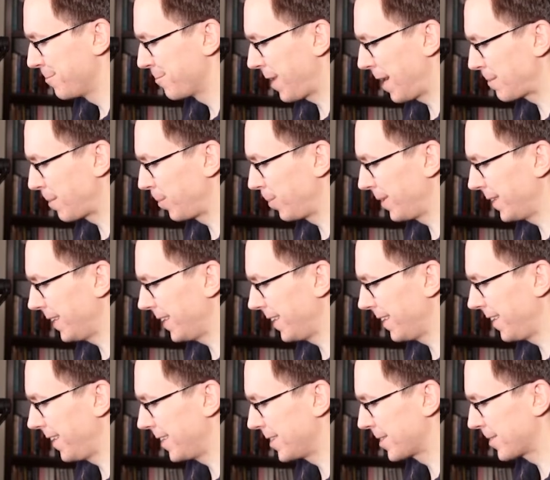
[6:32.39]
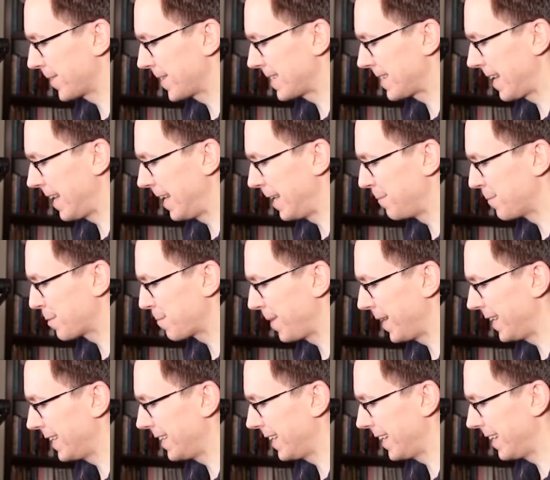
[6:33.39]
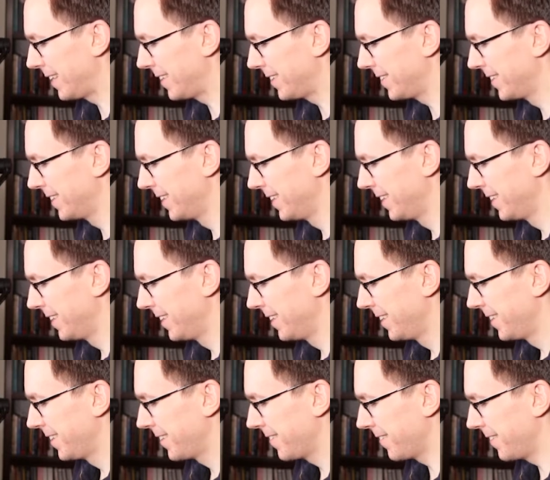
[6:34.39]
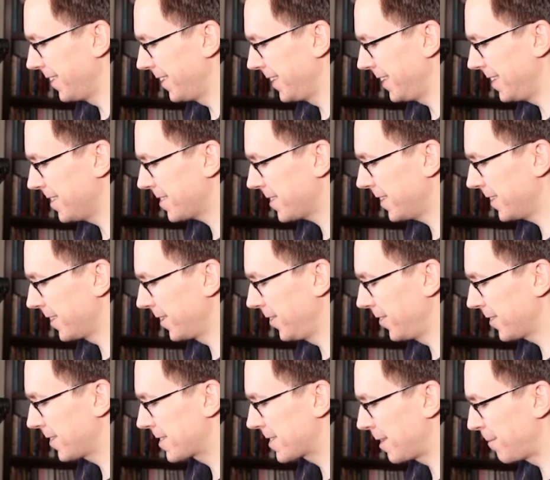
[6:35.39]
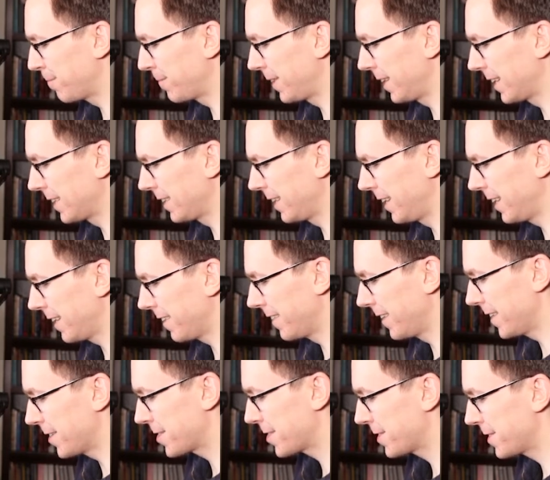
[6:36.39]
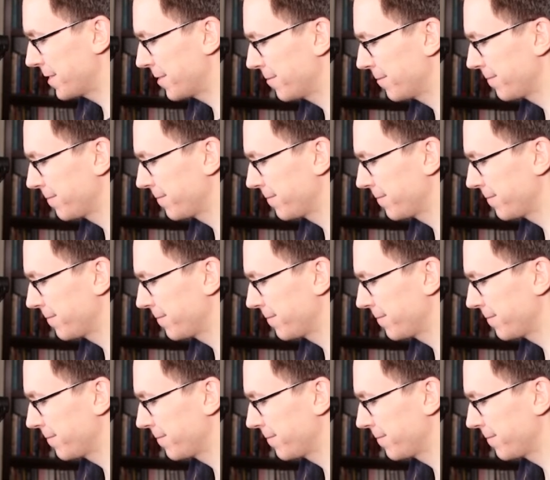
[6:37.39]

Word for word: probably a hundred times by now, right, is going to look something like this.